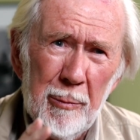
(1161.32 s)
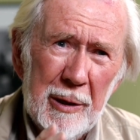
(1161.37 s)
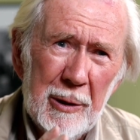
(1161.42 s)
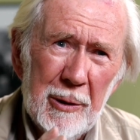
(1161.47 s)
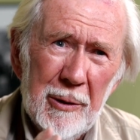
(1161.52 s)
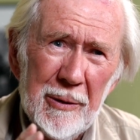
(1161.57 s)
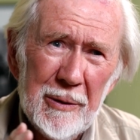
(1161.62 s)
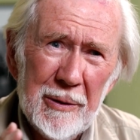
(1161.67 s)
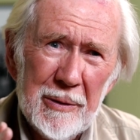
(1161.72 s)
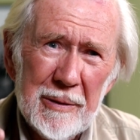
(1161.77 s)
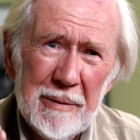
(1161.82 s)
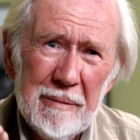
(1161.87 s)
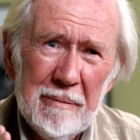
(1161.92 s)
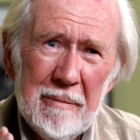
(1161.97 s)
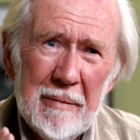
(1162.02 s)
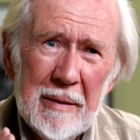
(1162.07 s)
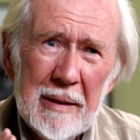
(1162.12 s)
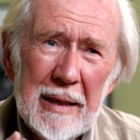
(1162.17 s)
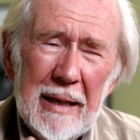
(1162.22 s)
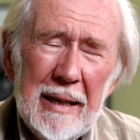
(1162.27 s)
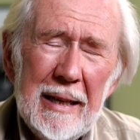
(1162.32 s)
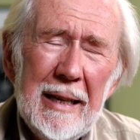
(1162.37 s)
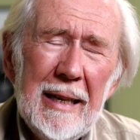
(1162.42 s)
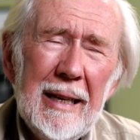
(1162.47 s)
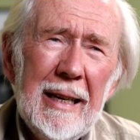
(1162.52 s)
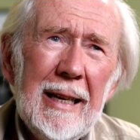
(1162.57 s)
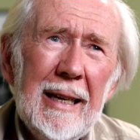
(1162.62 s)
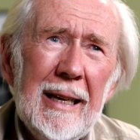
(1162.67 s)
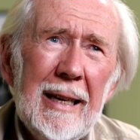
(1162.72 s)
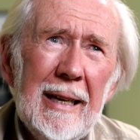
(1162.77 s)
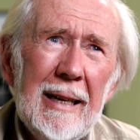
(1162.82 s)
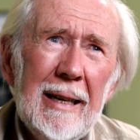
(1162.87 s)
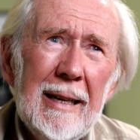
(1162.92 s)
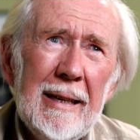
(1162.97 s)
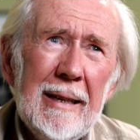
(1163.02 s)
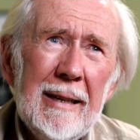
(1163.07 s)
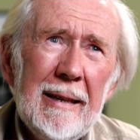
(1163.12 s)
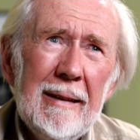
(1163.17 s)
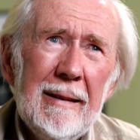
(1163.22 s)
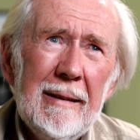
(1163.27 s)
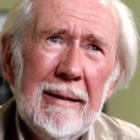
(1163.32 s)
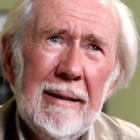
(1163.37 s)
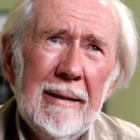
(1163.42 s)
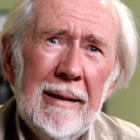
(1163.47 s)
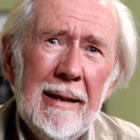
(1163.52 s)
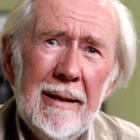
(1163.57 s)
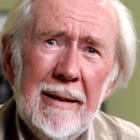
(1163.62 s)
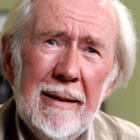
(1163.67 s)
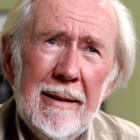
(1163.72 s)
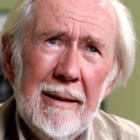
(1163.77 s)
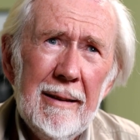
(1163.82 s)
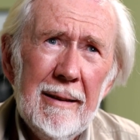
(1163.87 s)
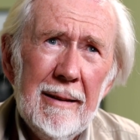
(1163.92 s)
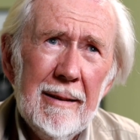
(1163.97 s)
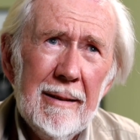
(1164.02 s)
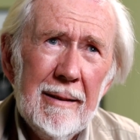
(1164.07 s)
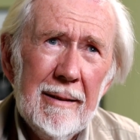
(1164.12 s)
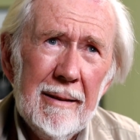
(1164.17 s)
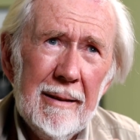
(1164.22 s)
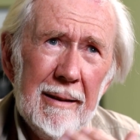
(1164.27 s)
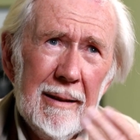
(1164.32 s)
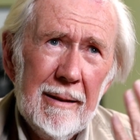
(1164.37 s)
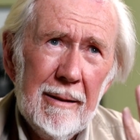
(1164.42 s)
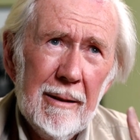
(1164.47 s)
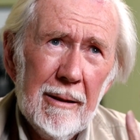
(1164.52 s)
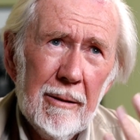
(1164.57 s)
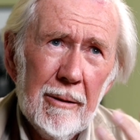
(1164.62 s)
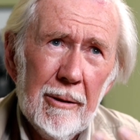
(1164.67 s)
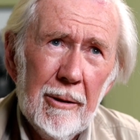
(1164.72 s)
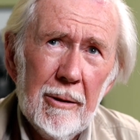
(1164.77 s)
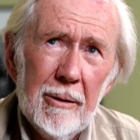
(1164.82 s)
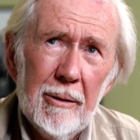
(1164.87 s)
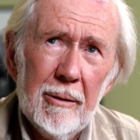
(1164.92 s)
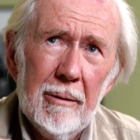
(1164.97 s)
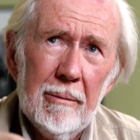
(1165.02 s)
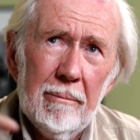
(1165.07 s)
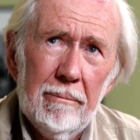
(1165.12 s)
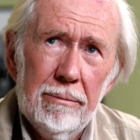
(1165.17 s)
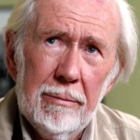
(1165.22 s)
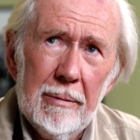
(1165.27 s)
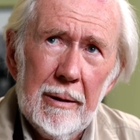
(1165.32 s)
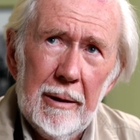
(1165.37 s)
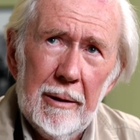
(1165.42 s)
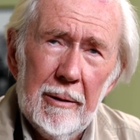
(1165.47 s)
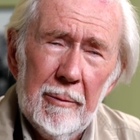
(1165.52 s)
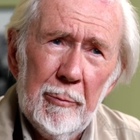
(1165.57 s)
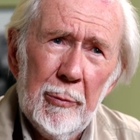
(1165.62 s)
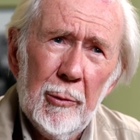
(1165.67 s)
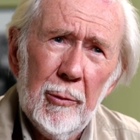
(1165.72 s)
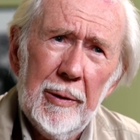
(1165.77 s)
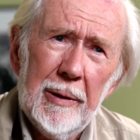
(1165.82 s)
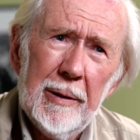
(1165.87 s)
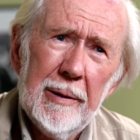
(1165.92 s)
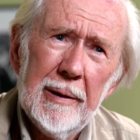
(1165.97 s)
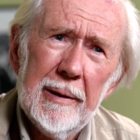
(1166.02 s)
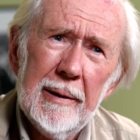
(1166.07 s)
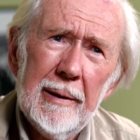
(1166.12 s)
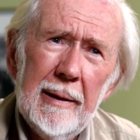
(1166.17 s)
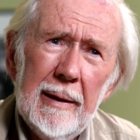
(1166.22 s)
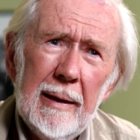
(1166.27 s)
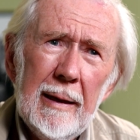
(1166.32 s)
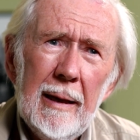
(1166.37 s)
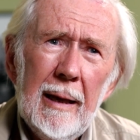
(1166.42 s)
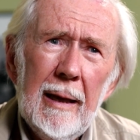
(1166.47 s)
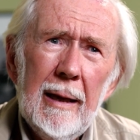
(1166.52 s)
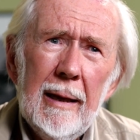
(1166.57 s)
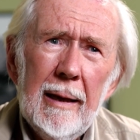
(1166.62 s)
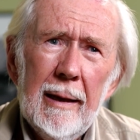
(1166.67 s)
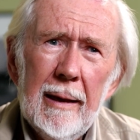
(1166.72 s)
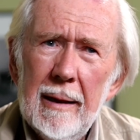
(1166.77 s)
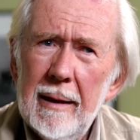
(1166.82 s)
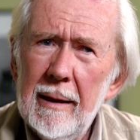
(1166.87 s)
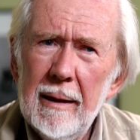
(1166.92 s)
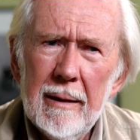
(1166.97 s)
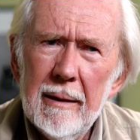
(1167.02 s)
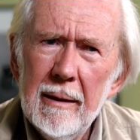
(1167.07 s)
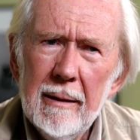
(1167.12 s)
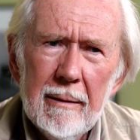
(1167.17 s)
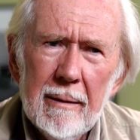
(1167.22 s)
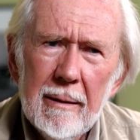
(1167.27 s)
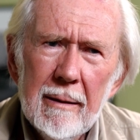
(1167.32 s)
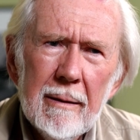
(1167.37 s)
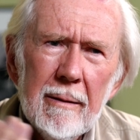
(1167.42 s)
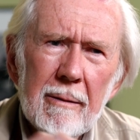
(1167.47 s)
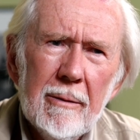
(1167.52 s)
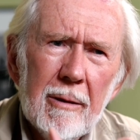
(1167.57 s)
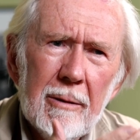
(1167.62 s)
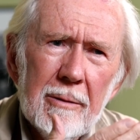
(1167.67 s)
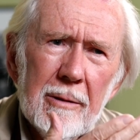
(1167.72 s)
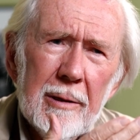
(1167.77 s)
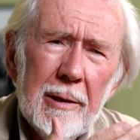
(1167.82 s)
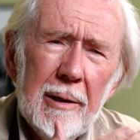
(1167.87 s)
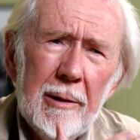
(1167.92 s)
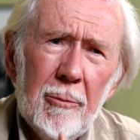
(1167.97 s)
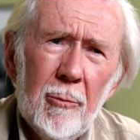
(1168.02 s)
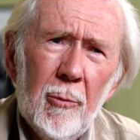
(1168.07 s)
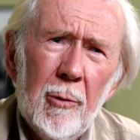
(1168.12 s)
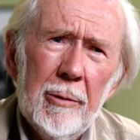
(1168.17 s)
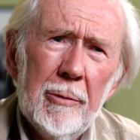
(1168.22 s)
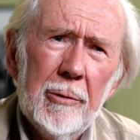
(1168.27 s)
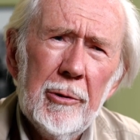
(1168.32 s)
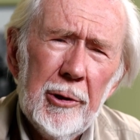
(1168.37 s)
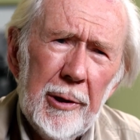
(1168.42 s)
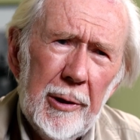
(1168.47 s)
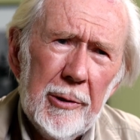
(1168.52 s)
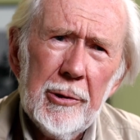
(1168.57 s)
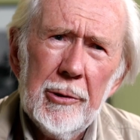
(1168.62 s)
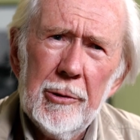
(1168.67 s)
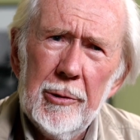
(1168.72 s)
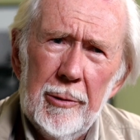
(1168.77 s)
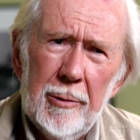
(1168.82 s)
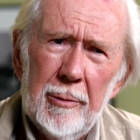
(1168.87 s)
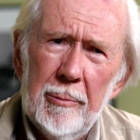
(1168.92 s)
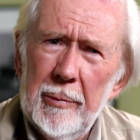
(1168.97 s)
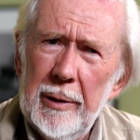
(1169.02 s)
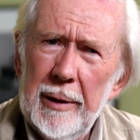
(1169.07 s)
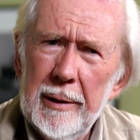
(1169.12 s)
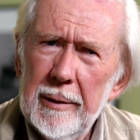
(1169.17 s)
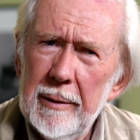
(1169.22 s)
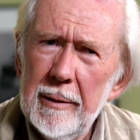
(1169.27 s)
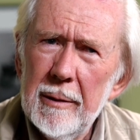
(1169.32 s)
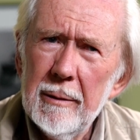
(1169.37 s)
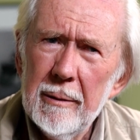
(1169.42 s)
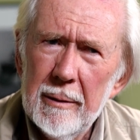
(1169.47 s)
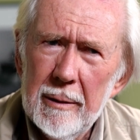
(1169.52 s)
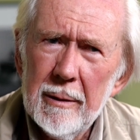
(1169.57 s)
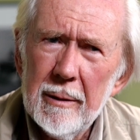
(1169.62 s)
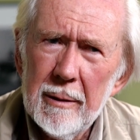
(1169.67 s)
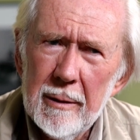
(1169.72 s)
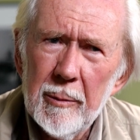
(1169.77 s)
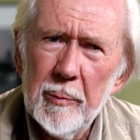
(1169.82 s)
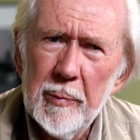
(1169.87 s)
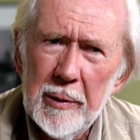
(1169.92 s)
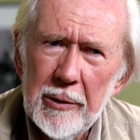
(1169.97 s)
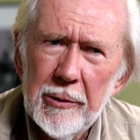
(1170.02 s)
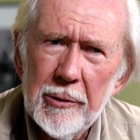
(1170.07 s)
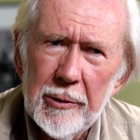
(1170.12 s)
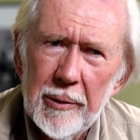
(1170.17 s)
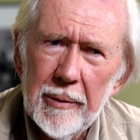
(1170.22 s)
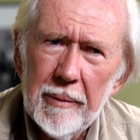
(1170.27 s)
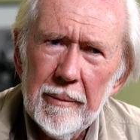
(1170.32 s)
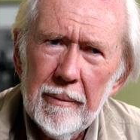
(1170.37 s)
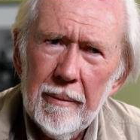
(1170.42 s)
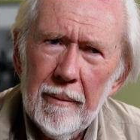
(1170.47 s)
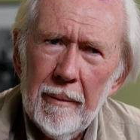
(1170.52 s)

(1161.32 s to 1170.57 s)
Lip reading: not. And then the little girl kind of pointed, and just that one gesture made the picture.